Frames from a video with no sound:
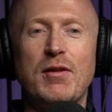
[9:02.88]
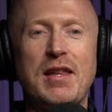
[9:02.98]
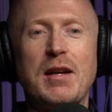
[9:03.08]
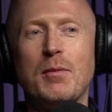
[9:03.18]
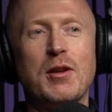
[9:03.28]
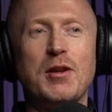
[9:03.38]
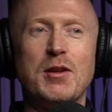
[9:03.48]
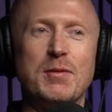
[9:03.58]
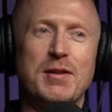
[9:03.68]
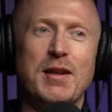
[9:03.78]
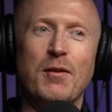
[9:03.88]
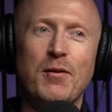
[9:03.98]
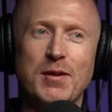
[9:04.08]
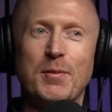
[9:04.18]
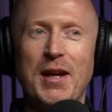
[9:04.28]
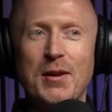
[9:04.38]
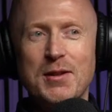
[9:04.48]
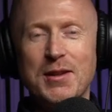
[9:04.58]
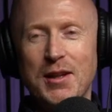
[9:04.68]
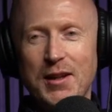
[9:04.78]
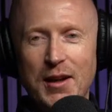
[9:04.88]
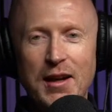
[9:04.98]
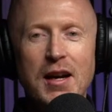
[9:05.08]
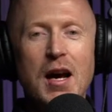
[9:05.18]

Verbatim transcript: think I'm going to do this myself. Somebody else is going to do it.